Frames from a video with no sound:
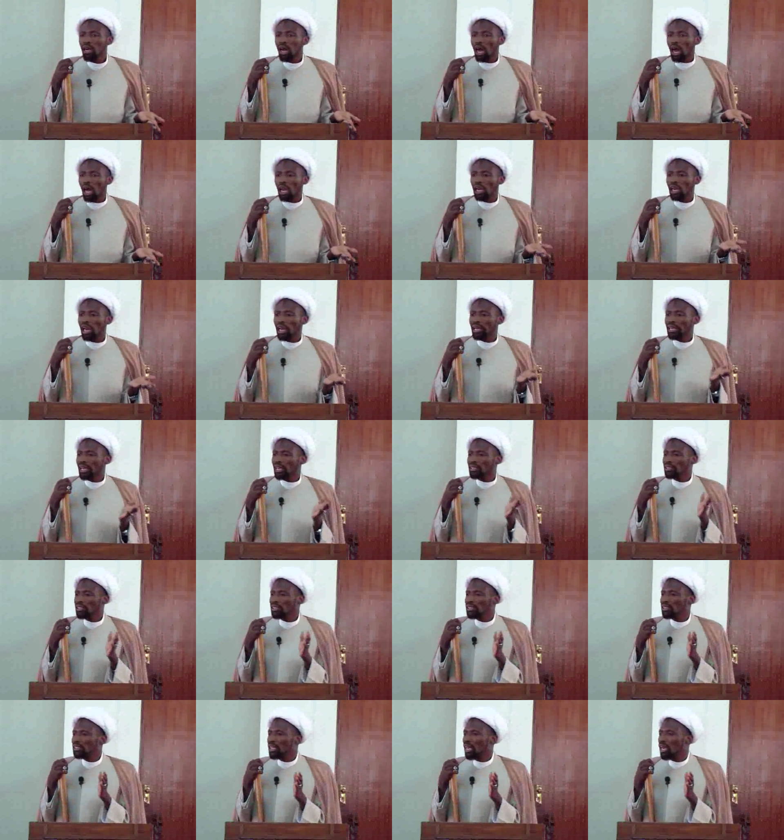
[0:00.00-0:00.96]
Allah
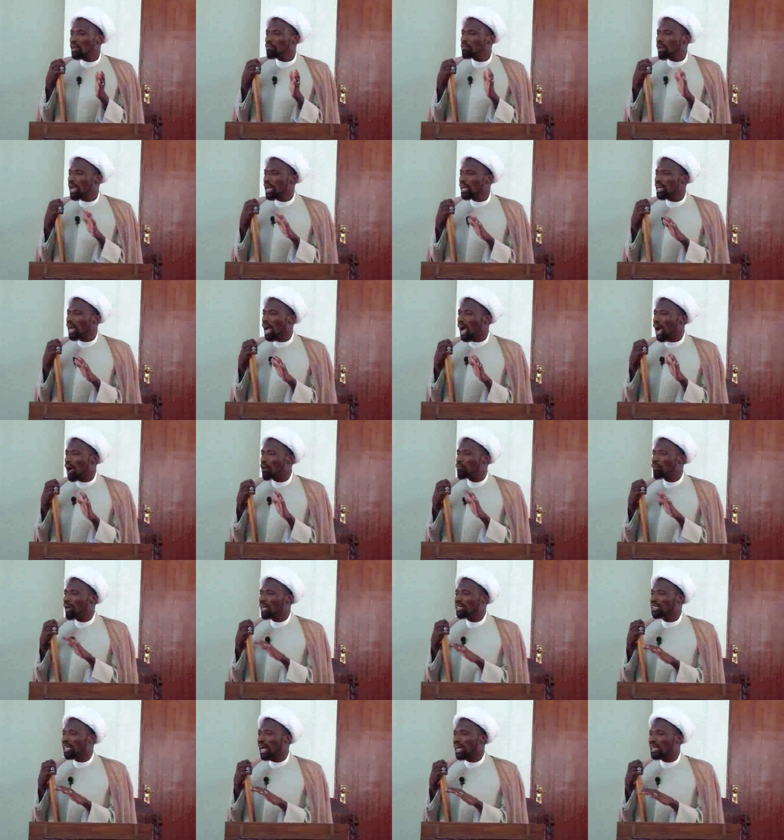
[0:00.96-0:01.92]
doesn't say men are
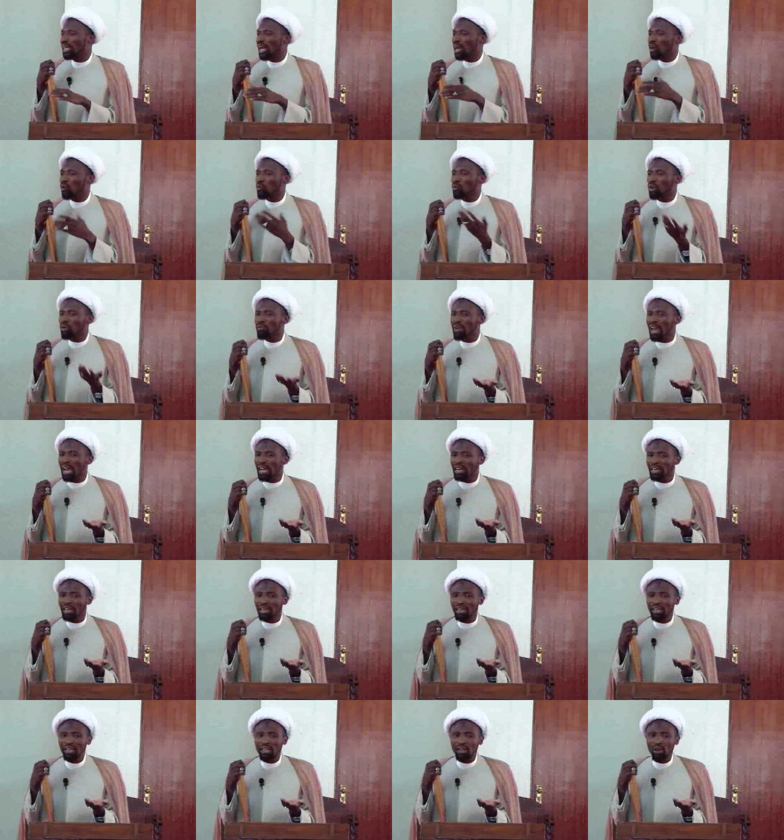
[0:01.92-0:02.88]
better than
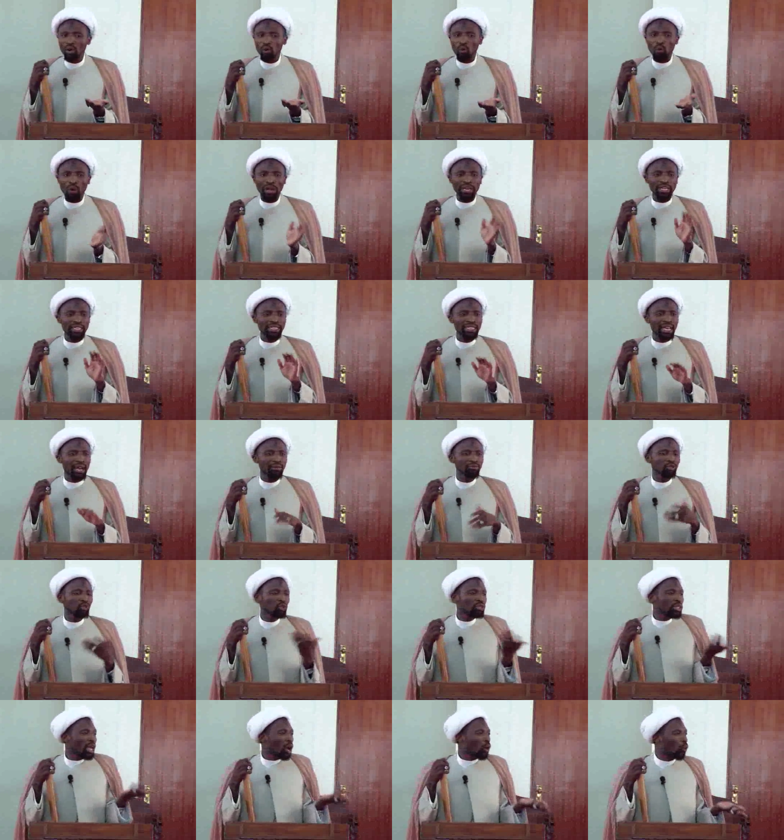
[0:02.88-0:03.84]
women when it comes
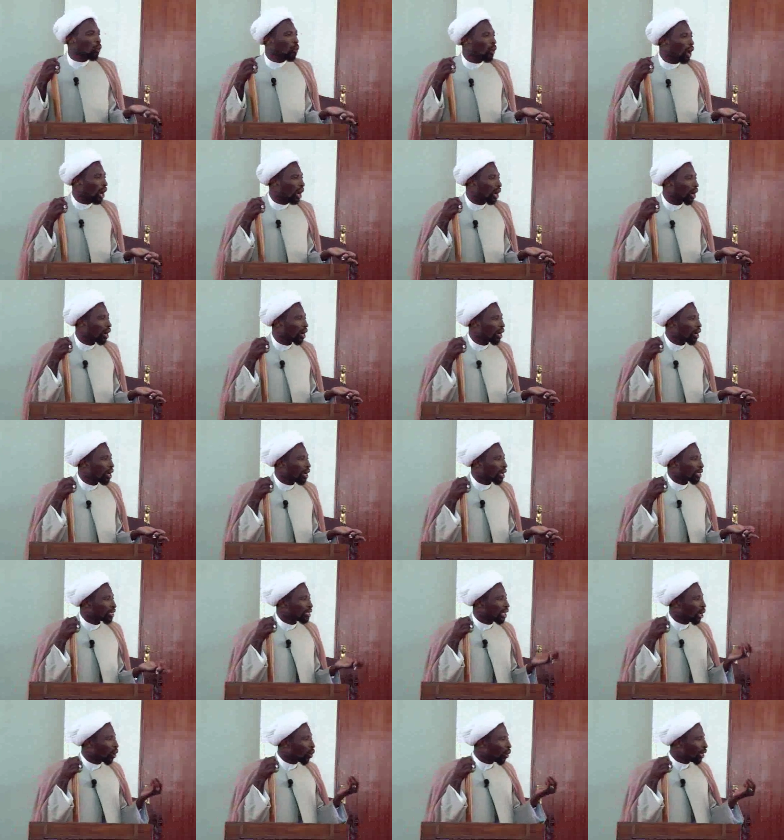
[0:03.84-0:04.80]
to taqwa.
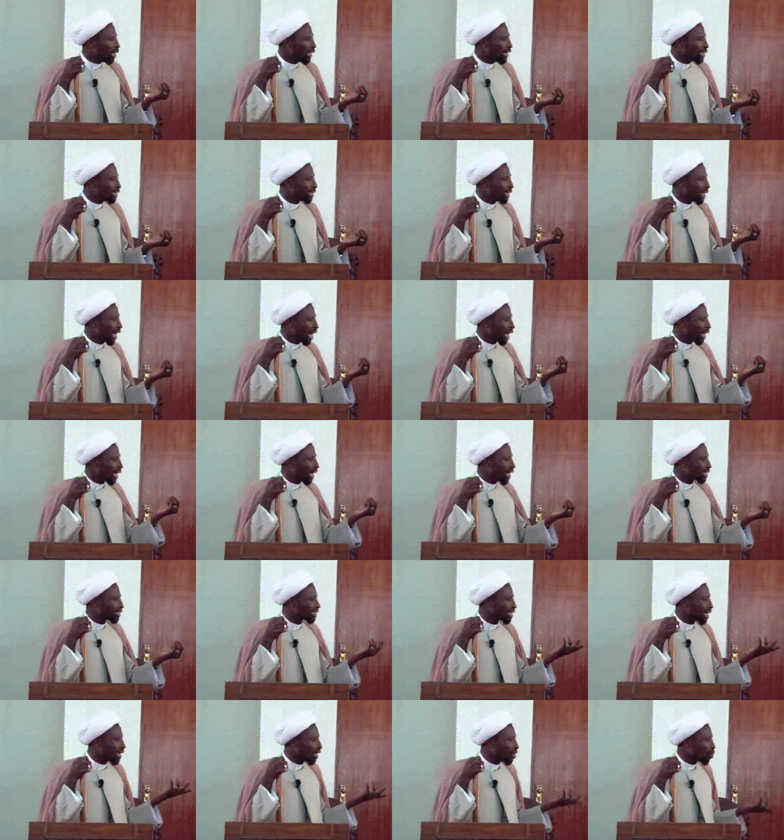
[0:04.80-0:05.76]
The only thing Allah
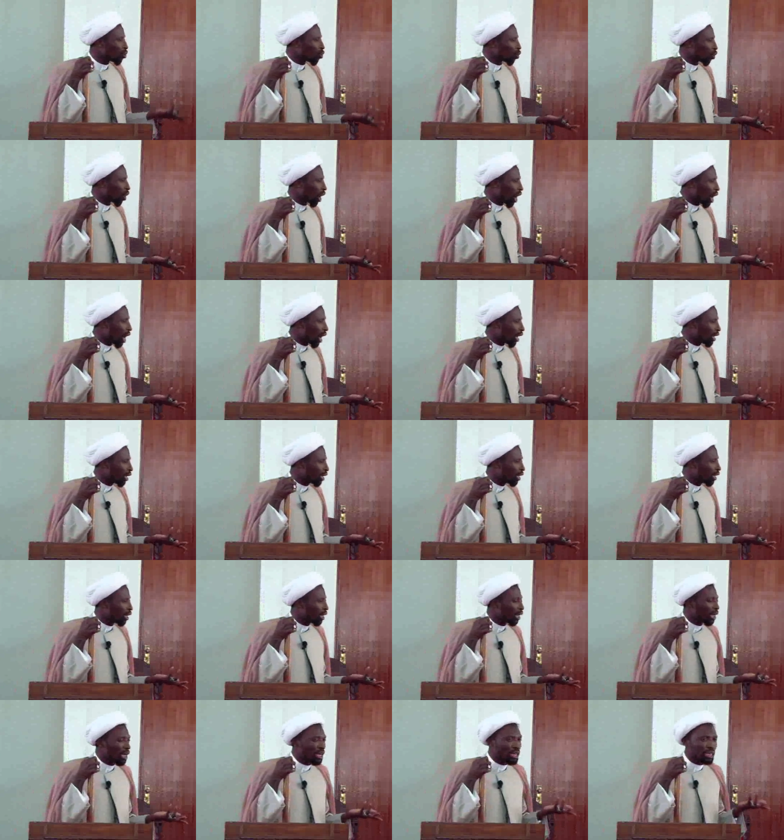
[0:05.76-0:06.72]
says in
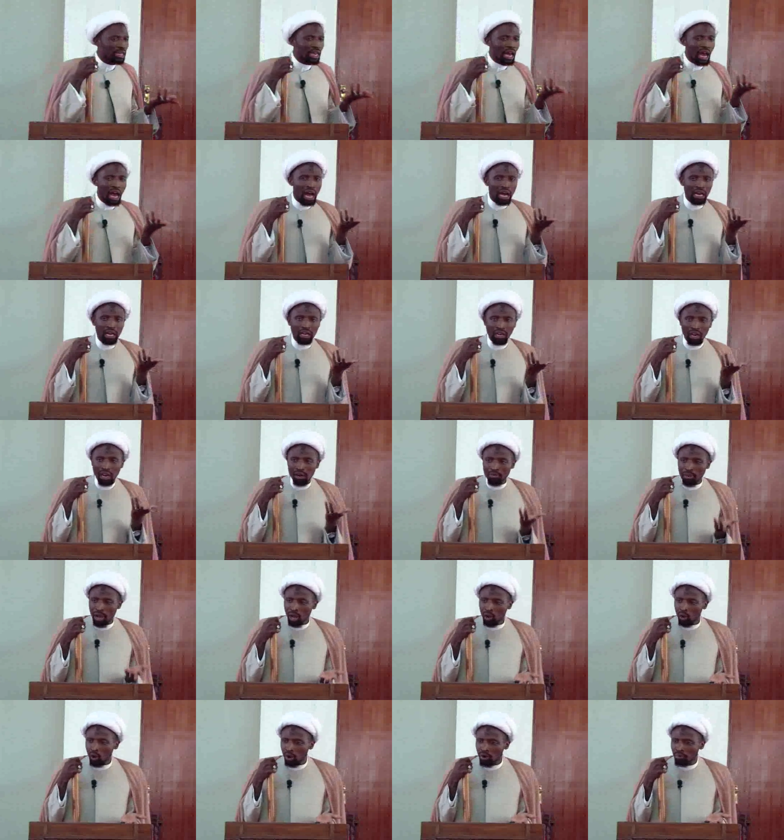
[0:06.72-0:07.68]
Quran, inna
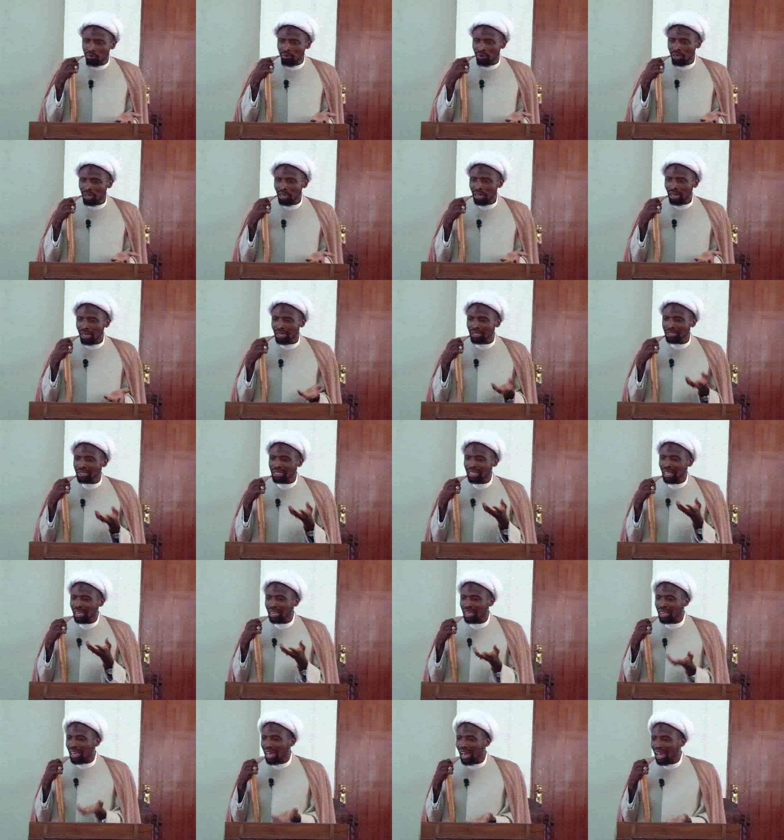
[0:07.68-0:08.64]
akramakum
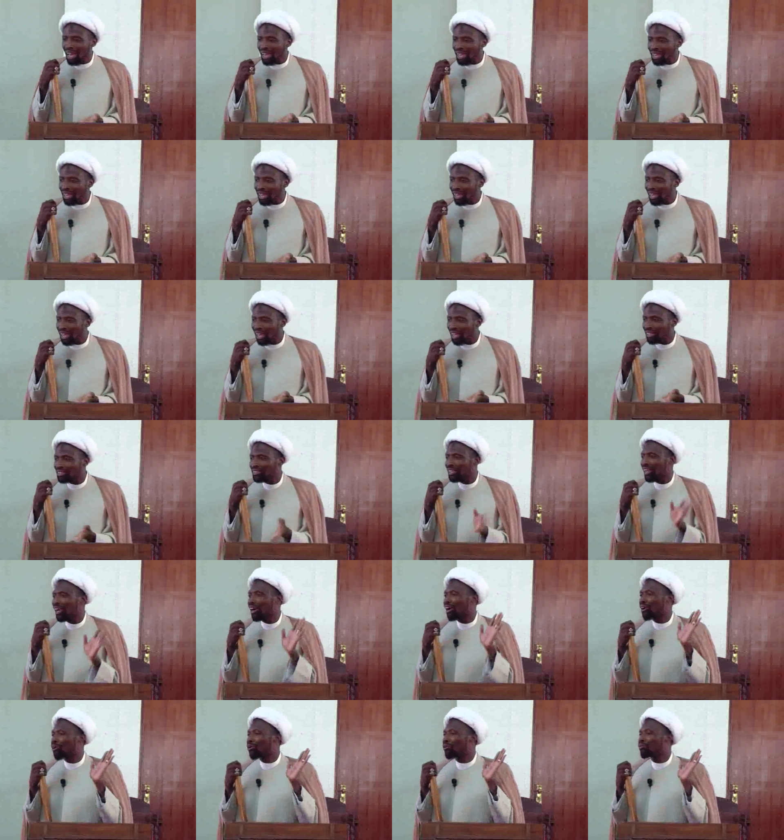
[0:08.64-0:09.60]
indallahi
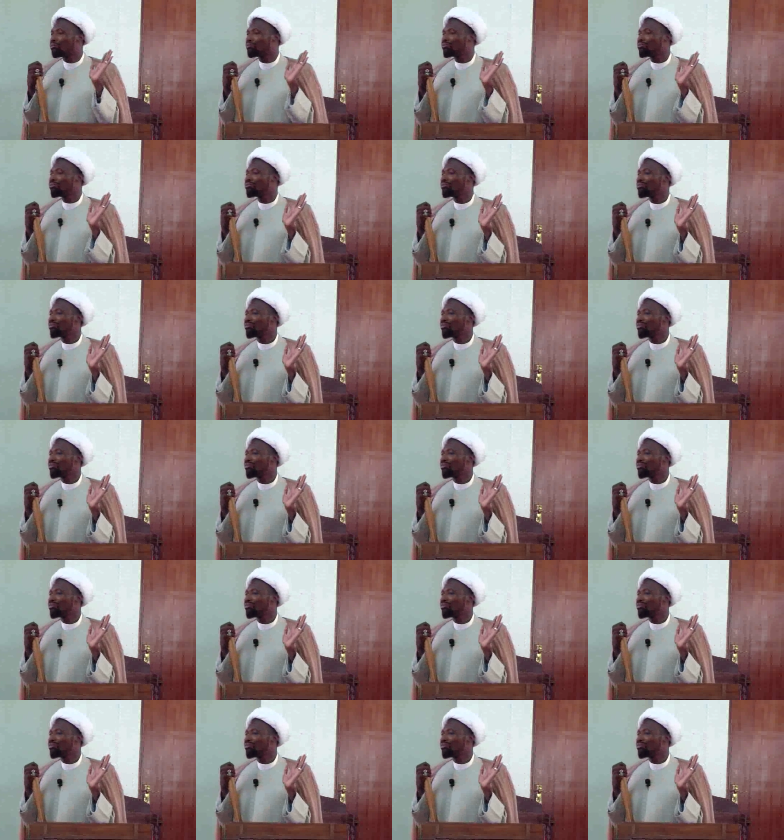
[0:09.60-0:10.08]
atqakum.